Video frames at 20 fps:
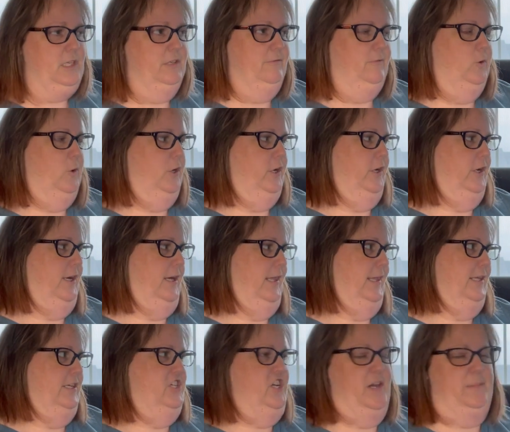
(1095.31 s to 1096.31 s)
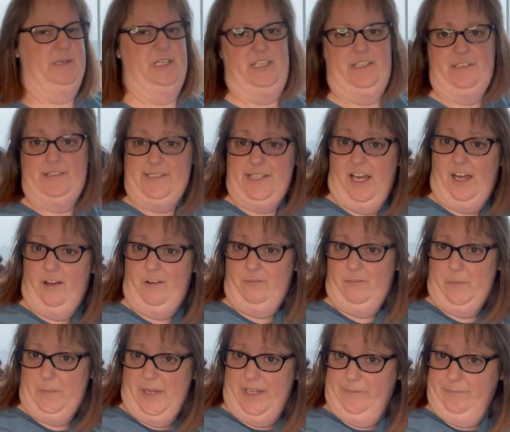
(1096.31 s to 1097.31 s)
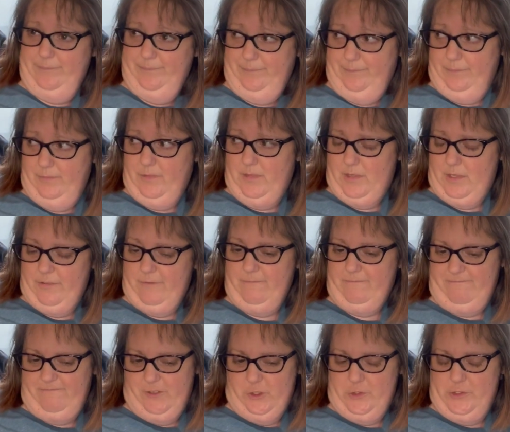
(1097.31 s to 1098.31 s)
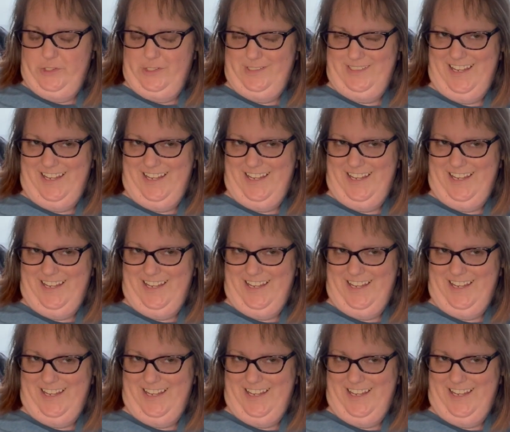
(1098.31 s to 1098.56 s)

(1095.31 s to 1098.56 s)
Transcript: for uh, the Japanese alphabet, the first